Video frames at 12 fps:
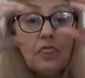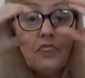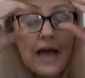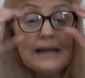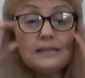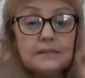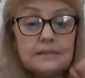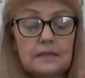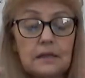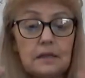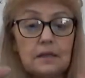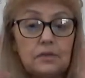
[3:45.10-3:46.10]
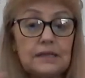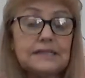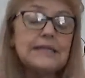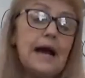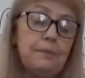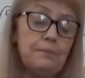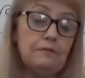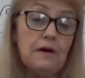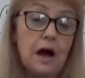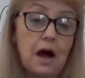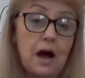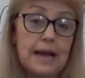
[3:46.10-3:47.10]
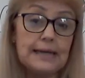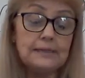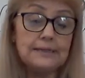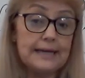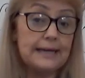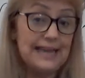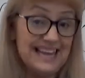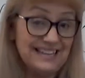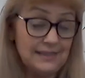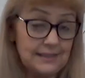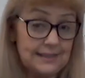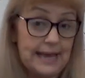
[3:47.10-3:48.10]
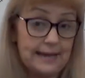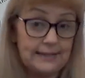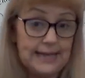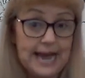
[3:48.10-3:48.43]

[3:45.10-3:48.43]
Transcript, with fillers: That's the type of eyes that an insect